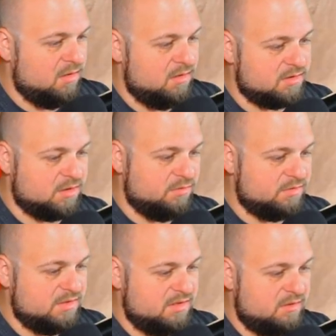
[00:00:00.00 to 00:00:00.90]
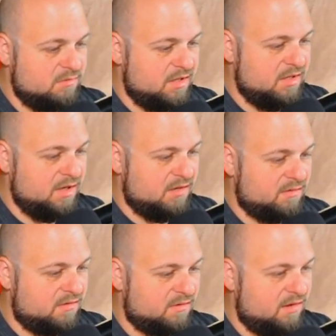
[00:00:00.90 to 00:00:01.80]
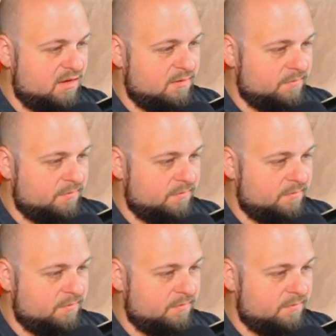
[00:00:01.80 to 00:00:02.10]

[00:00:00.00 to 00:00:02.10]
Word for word: Let's go see what he has to say.